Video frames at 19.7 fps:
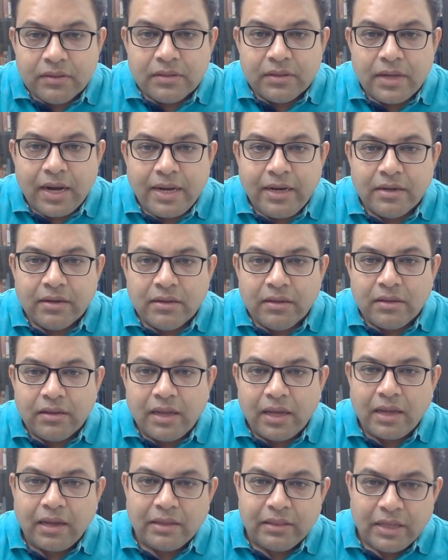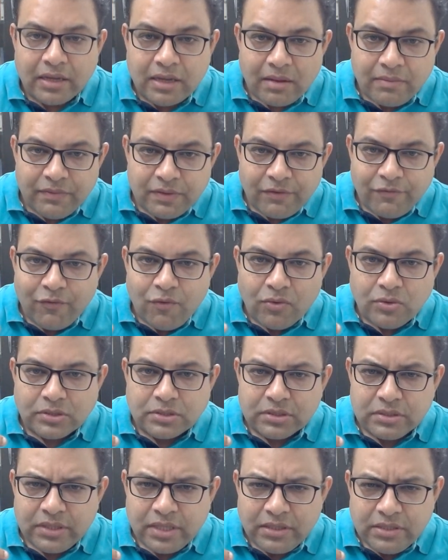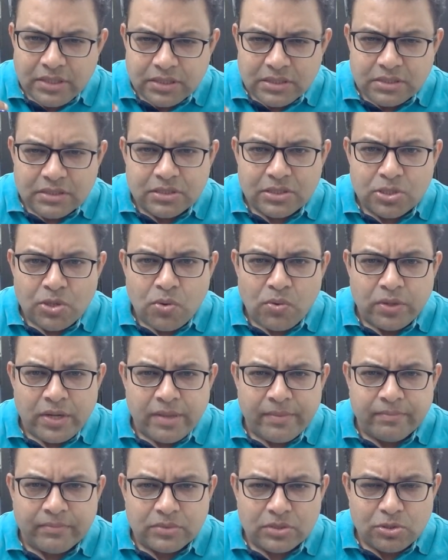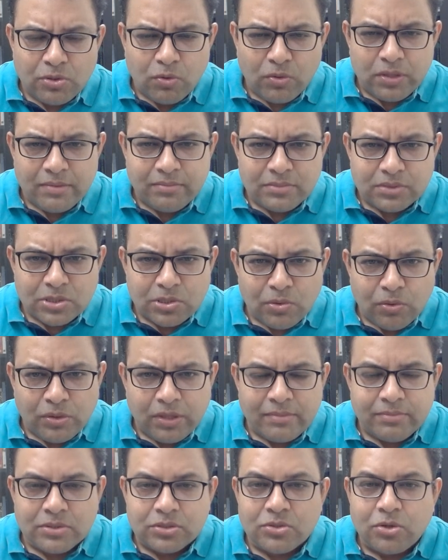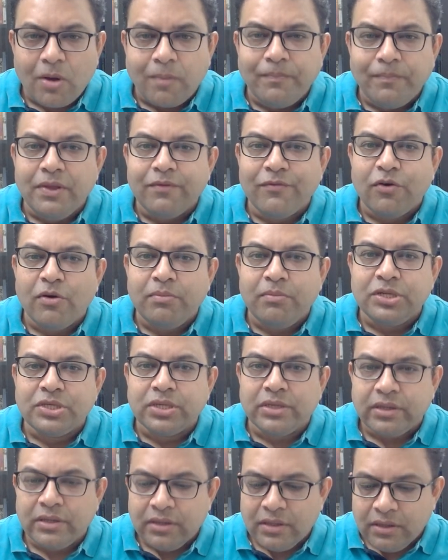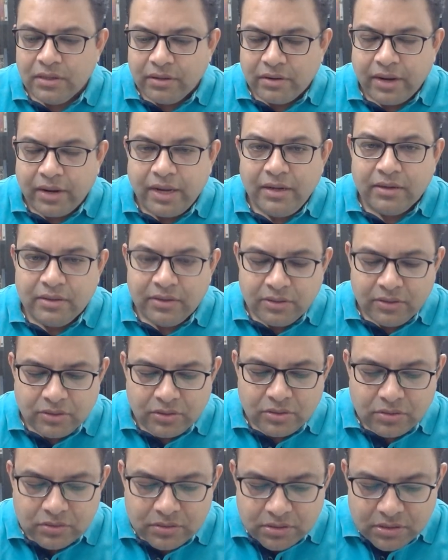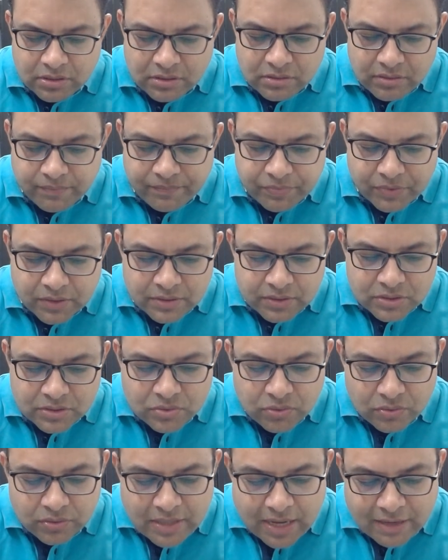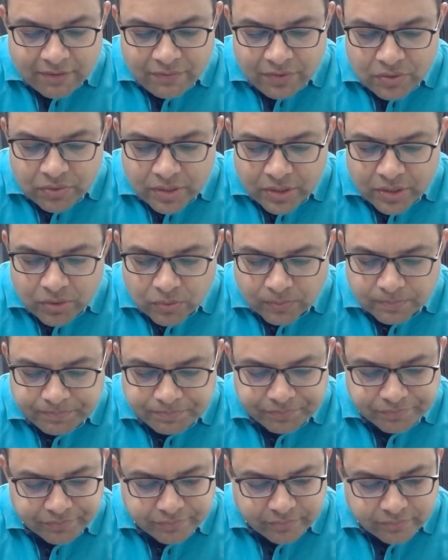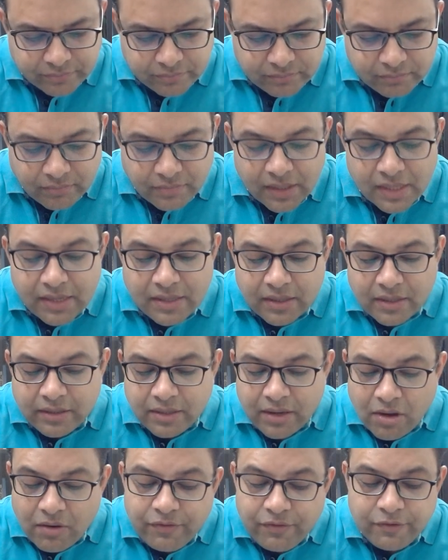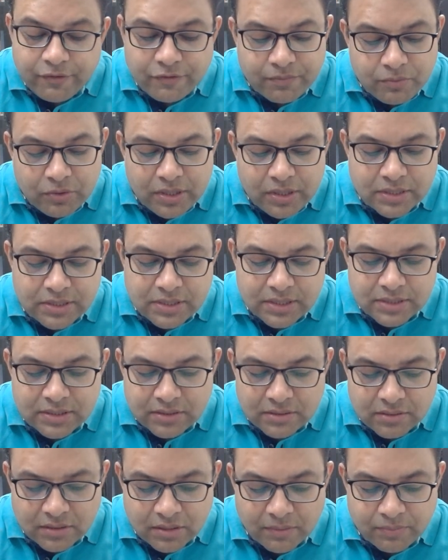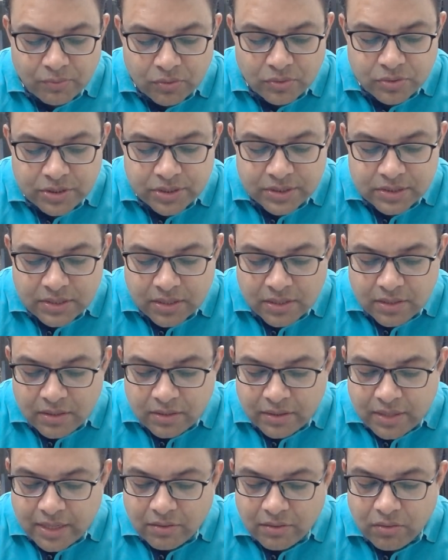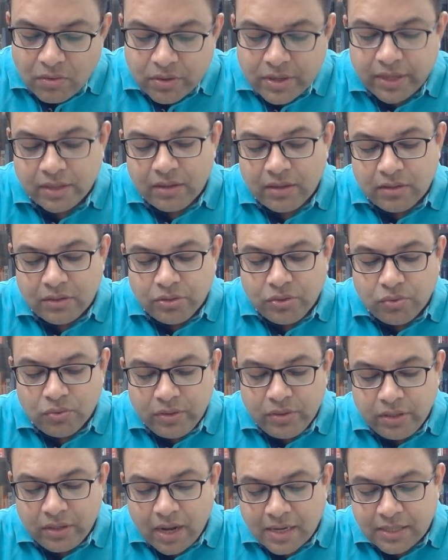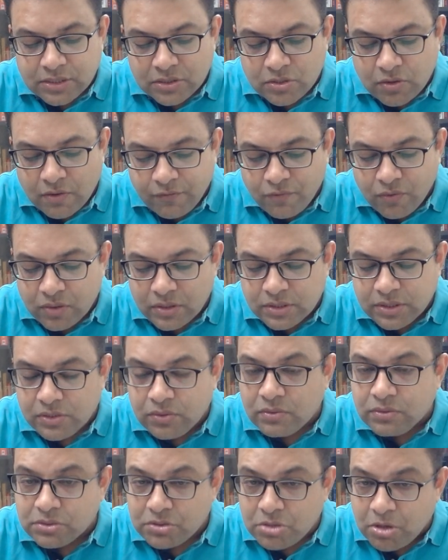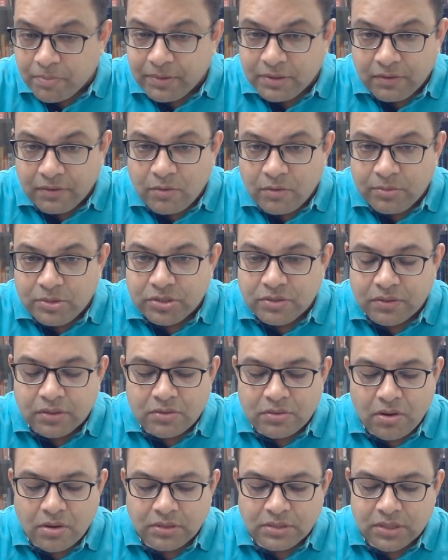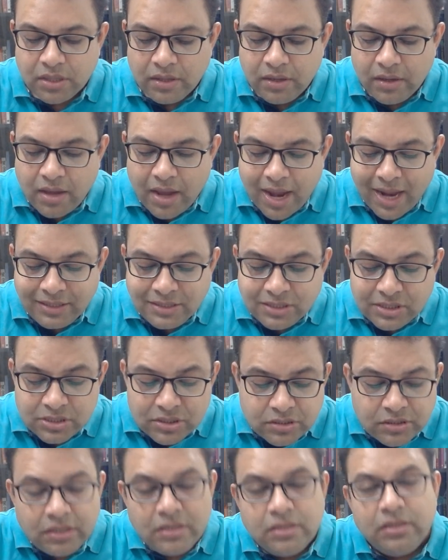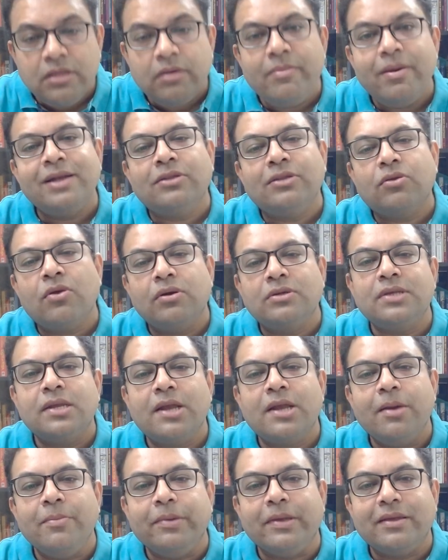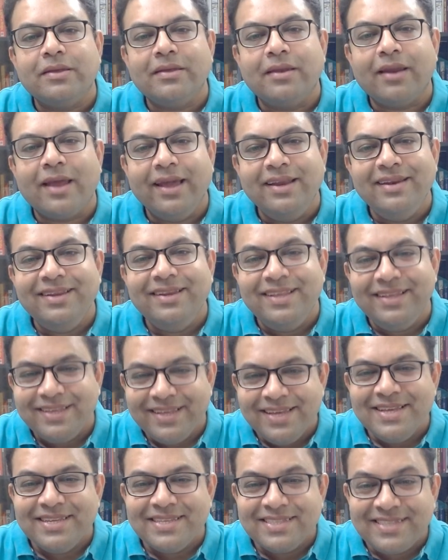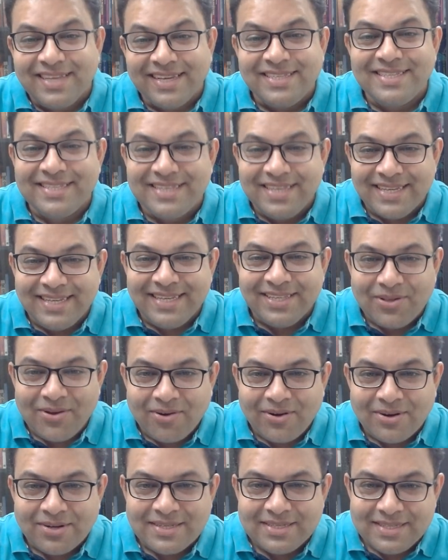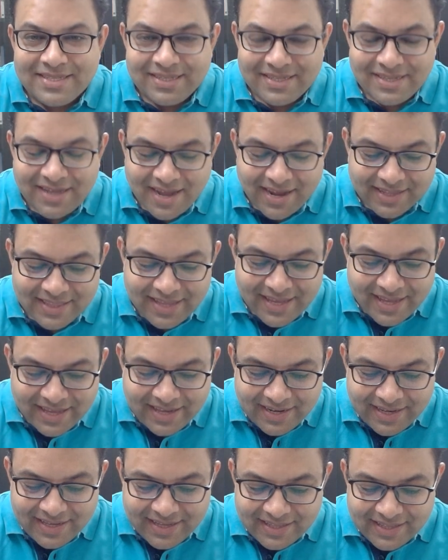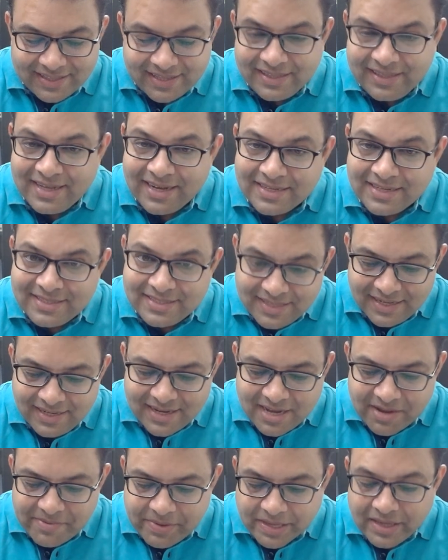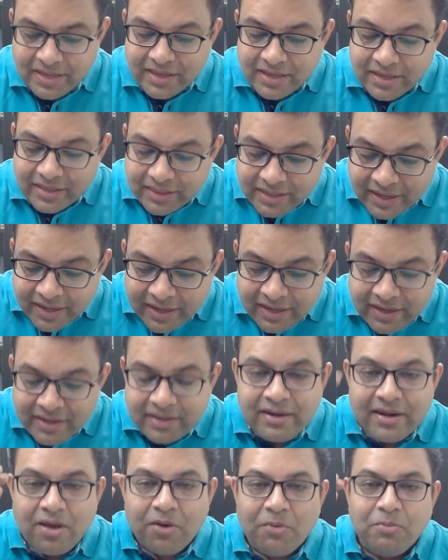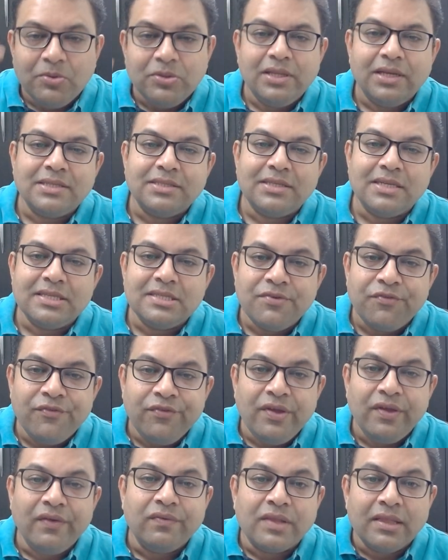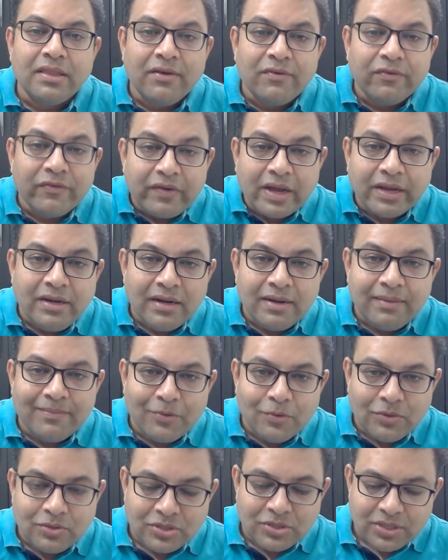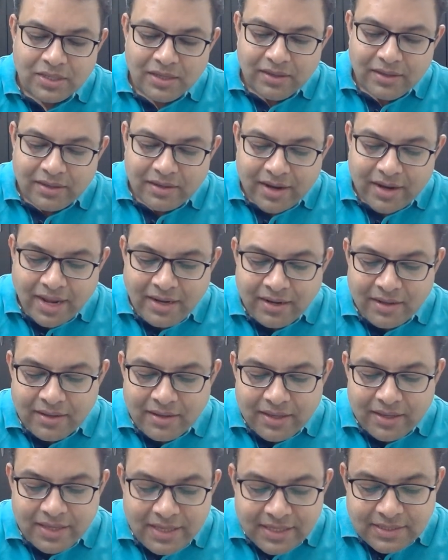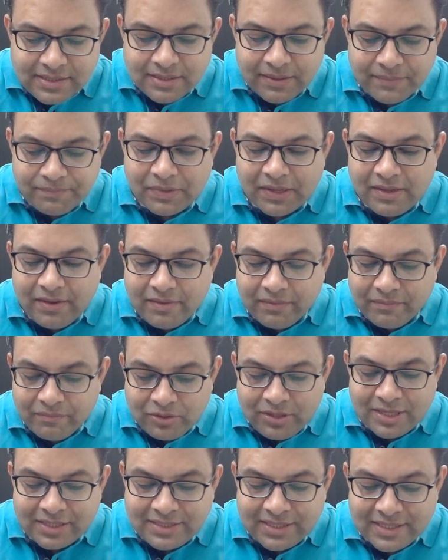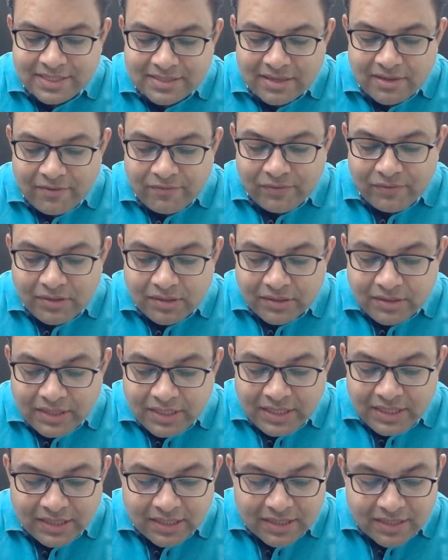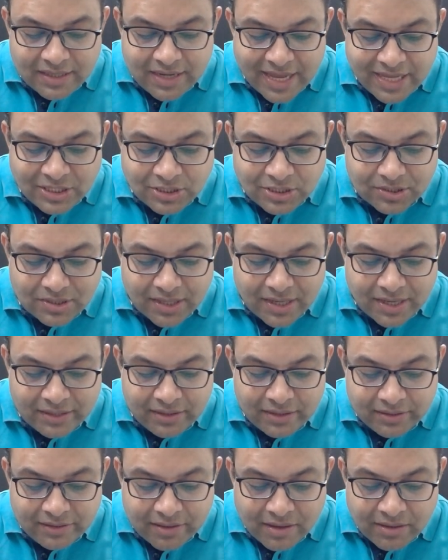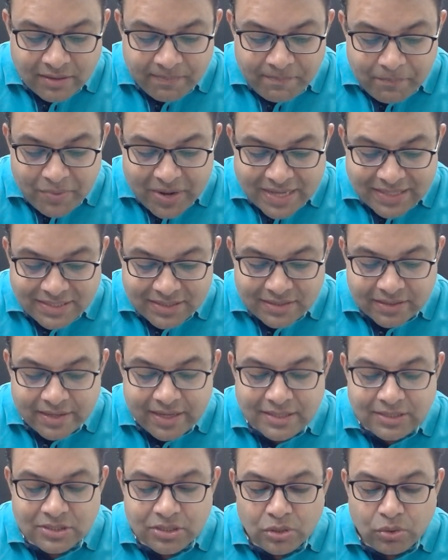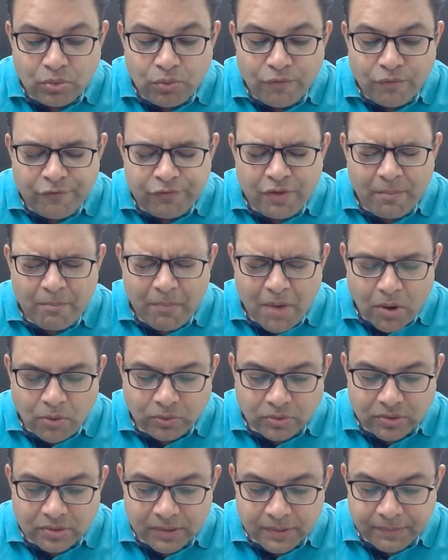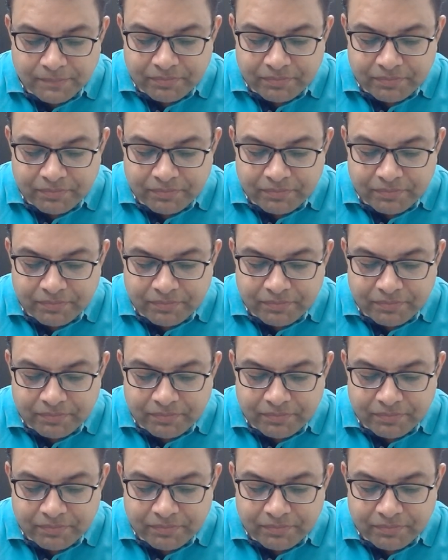right, they come with a force, then just slow them, stop their formation, right? So that way you can do. Now fifth, Buddha says, the approach is that, okay, you are focusing on stopping the formation of the thoughts and still the bad thoughts are coming, right? Such sticky thoughts are there that they are still coming. Here now Buddha says, the fifth and the final approach, right, is Buddha says, with the teeth clenched and the tongue pressed against the roof of the mouth,